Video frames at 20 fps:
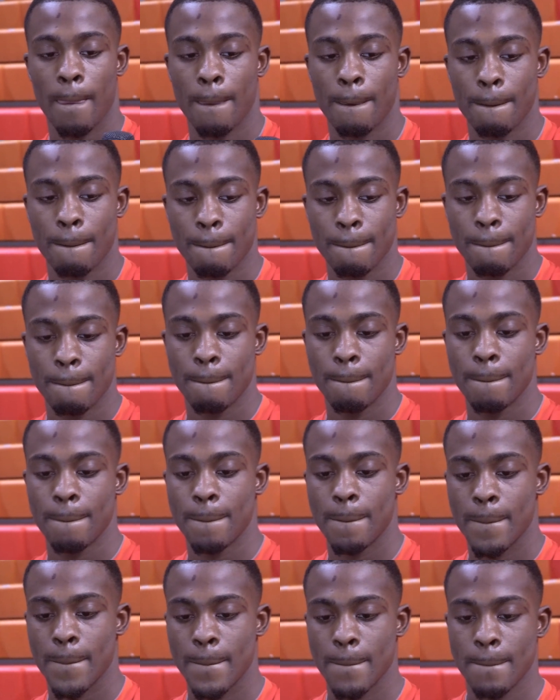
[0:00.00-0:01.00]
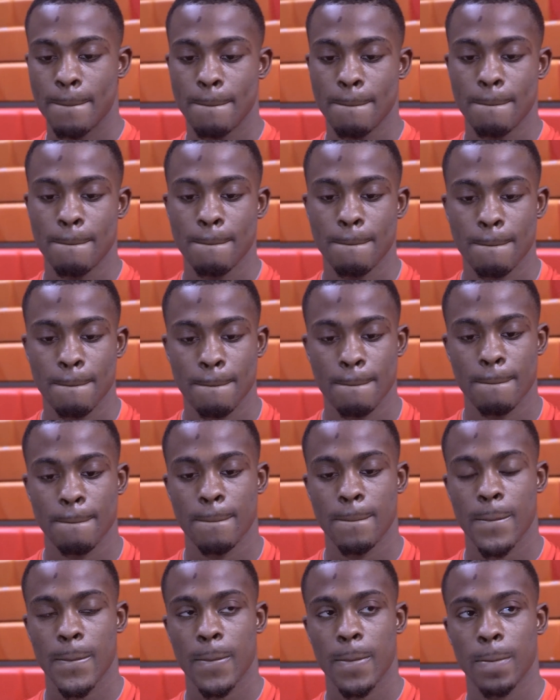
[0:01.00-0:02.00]
This is your
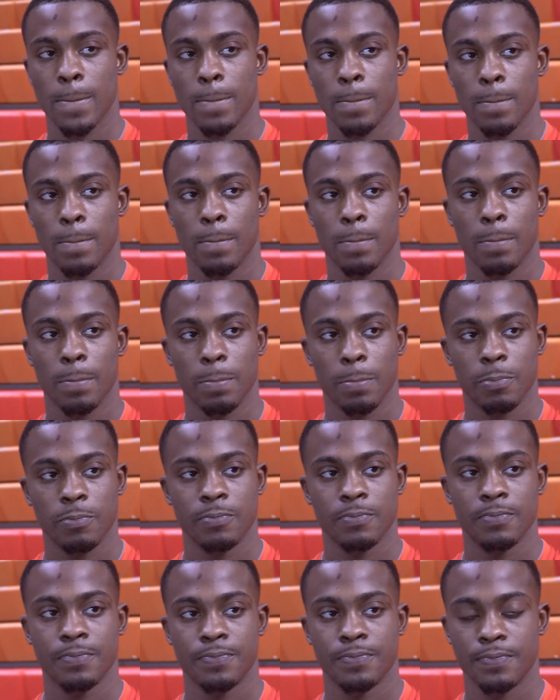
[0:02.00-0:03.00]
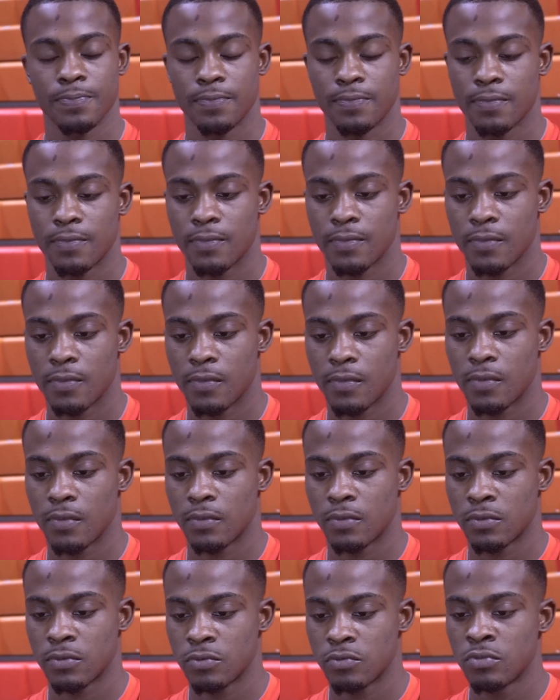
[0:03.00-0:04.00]
second and last go around being a senior
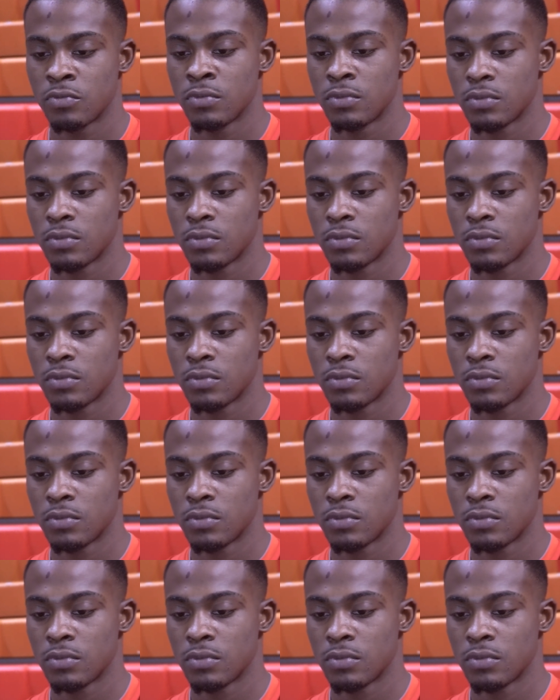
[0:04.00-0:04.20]
transfer.